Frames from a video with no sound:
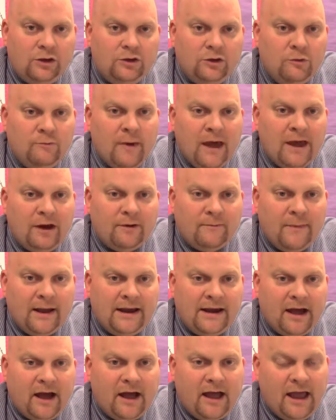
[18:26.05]
You may or
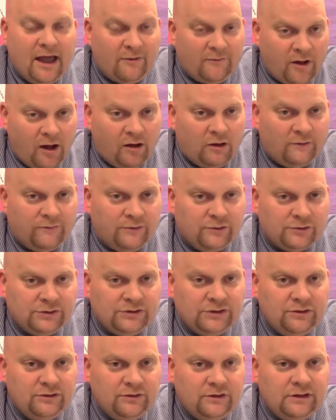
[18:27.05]
may not have all of your
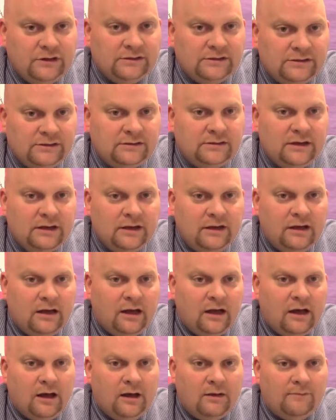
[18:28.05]
students,
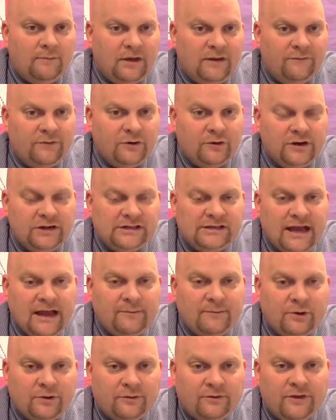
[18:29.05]
if you're an
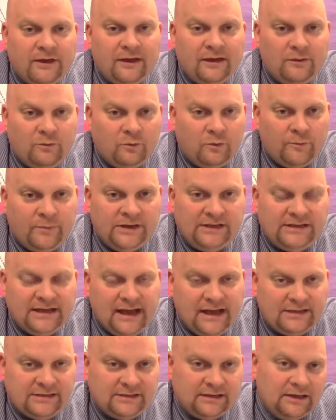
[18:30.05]
examiner, that will be
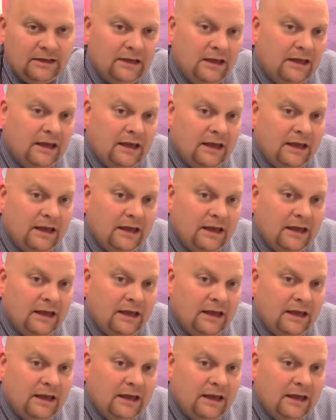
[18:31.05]
testing.